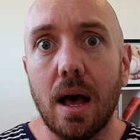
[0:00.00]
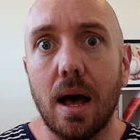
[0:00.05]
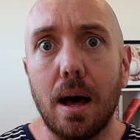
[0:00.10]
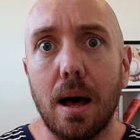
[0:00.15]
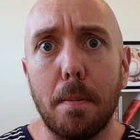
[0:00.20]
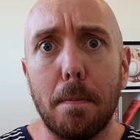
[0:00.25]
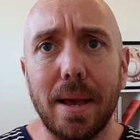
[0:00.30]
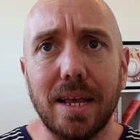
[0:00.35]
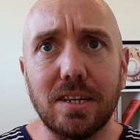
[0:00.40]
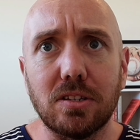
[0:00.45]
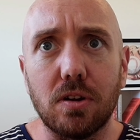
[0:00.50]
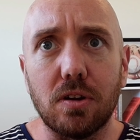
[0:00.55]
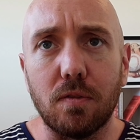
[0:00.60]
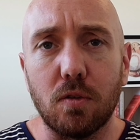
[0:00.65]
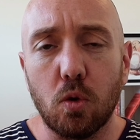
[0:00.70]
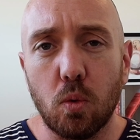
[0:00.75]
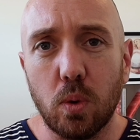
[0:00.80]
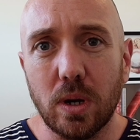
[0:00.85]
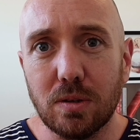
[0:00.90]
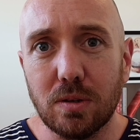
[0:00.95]
based off
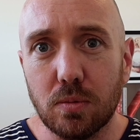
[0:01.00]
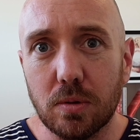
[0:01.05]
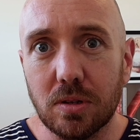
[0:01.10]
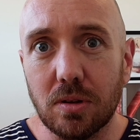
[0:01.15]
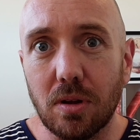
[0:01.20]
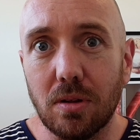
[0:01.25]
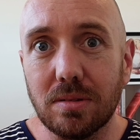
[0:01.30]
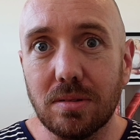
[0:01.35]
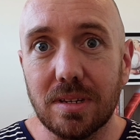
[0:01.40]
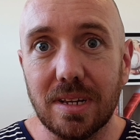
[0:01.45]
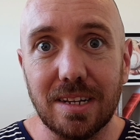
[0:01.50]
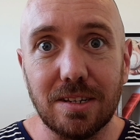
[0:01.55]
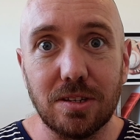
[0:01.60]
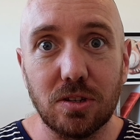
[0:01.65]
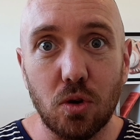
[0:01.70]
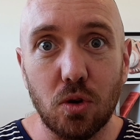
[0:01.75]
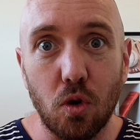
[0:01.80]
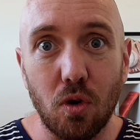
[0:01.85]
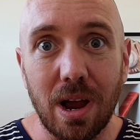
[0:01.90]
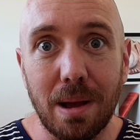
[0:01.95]
quiz results in
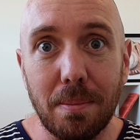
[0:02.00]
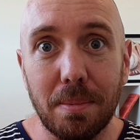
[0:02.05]
ScoreApp,